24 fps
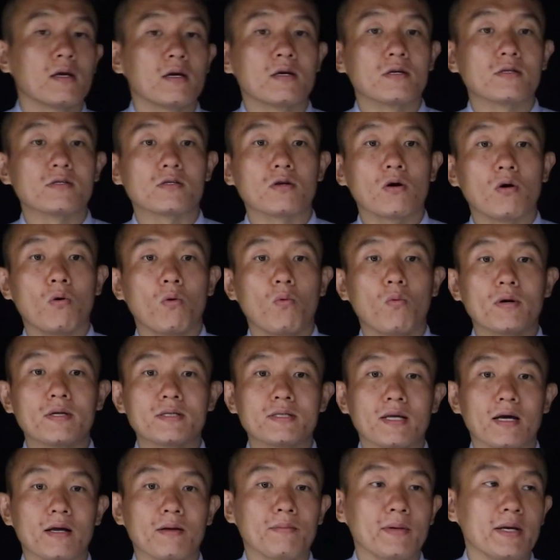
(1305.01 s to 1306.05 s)
So what does
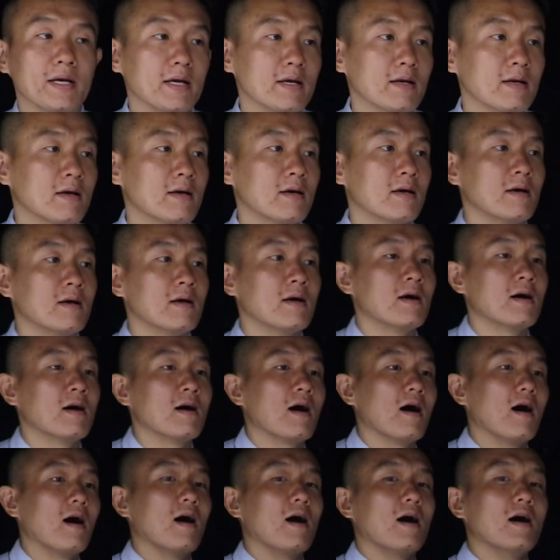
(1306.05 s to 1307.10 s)
that mean?
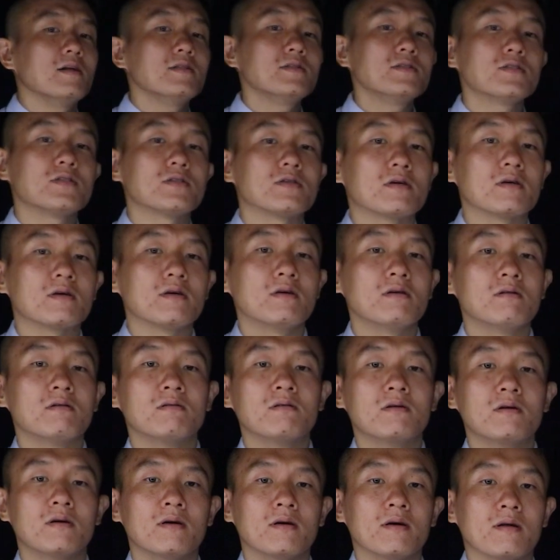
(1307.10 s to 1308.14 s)
Under
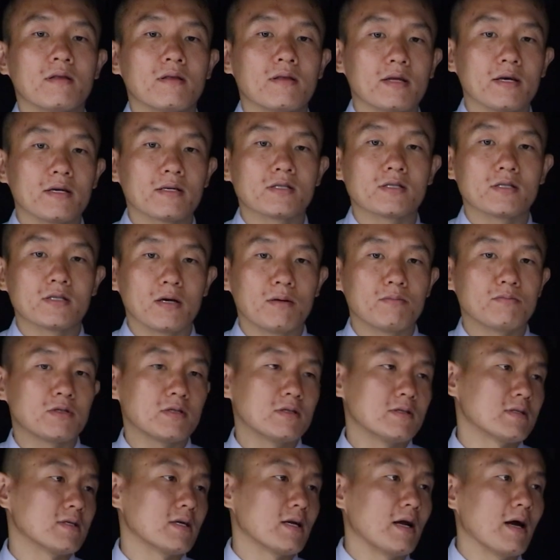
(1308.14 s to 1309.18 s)
the
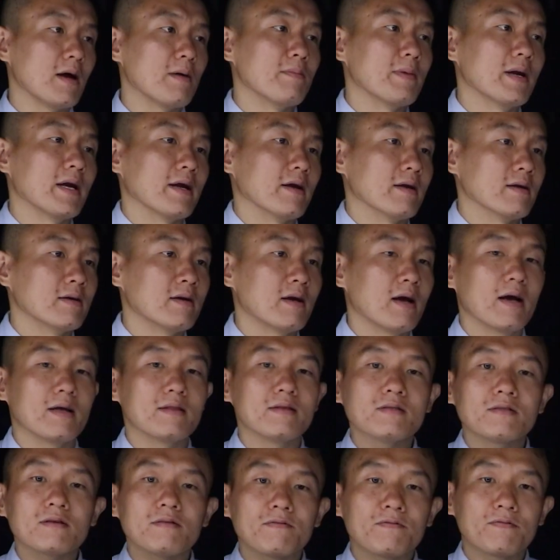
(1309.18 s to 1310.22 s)
assumptions that I made, and
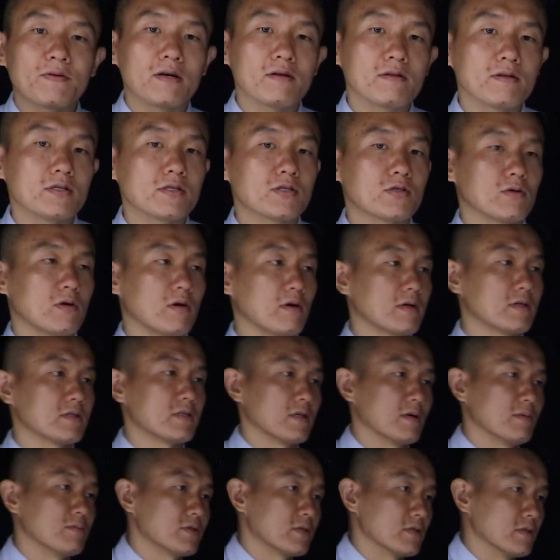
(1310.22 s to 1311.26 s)
these are fairly strong
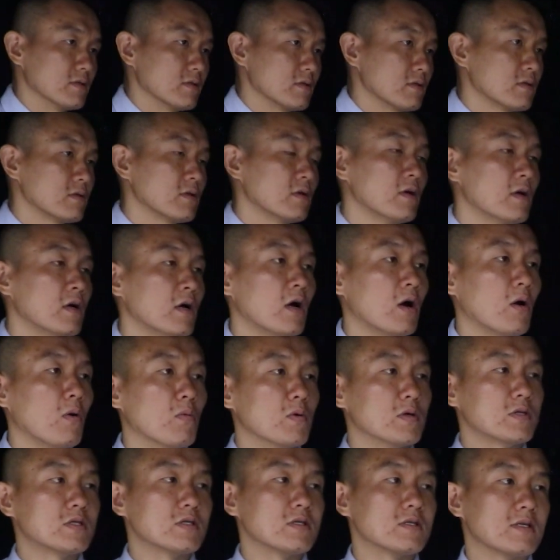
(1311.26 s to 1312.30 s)
assumptions,
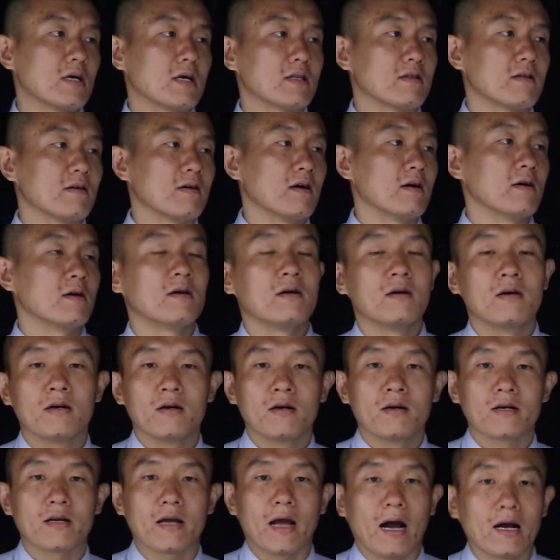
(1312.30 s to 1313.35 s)
which is that the
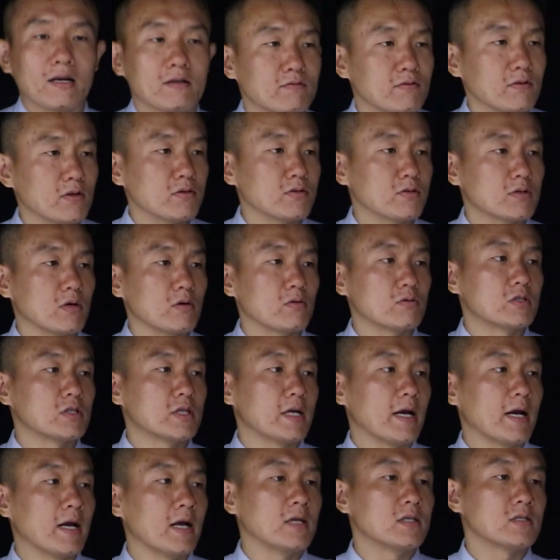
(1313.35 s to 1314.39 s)
cash flows don't
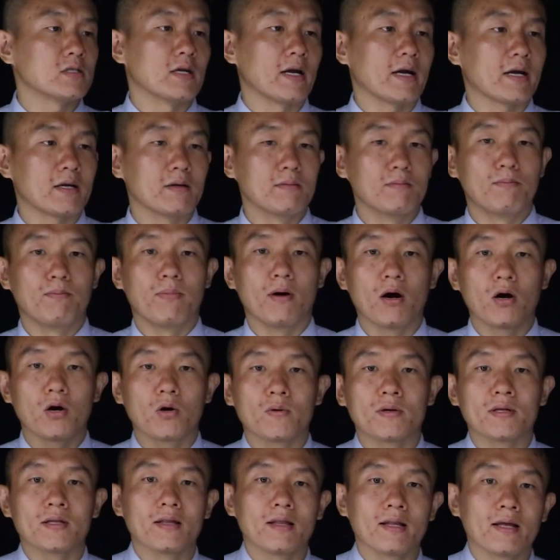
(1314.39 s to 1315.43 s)
change and I can borrow
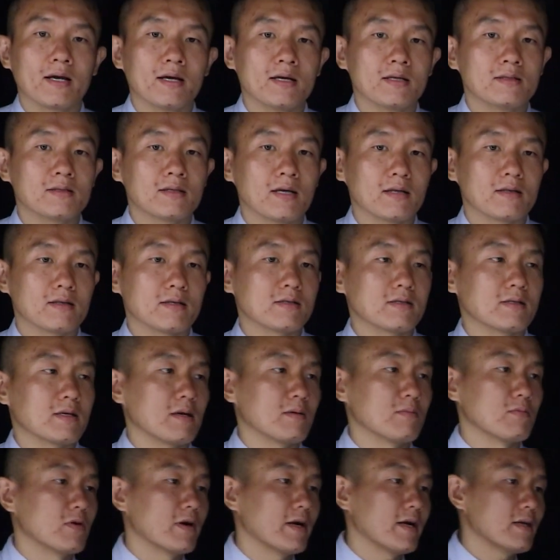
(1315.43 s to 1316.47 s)
and lend at the
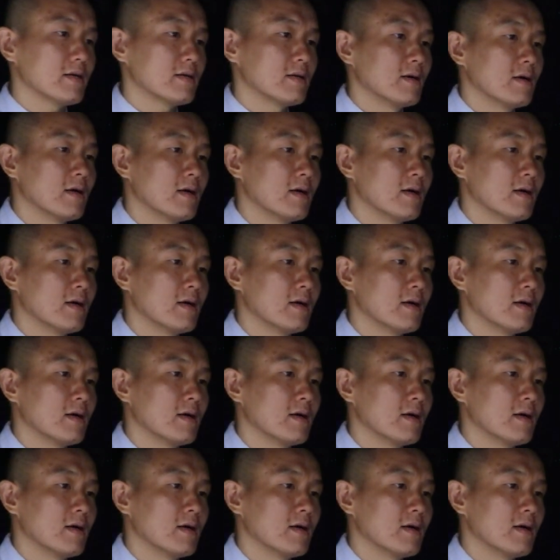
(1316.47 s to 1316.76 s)
same rate.